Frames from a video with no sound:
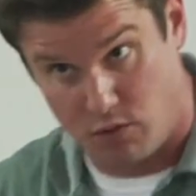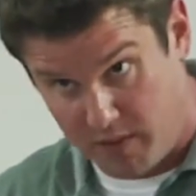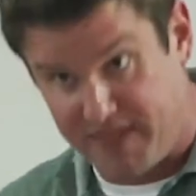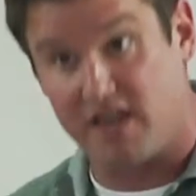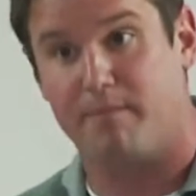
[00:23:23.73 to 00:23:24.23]
when we
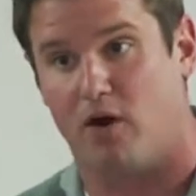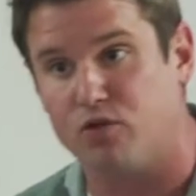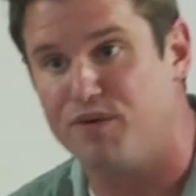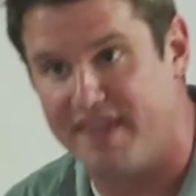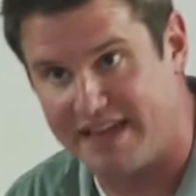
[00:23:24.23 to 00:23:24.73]
think of
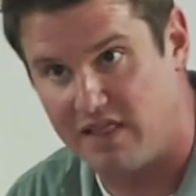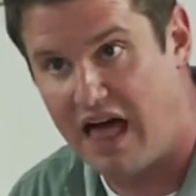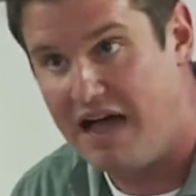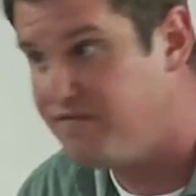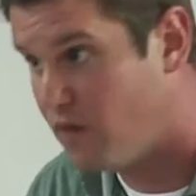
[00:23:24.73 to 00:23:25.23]
birth, we think of
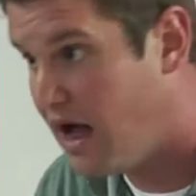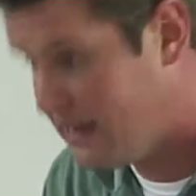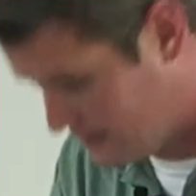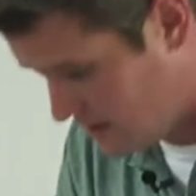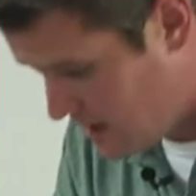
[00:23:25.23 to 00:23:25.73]
life, right?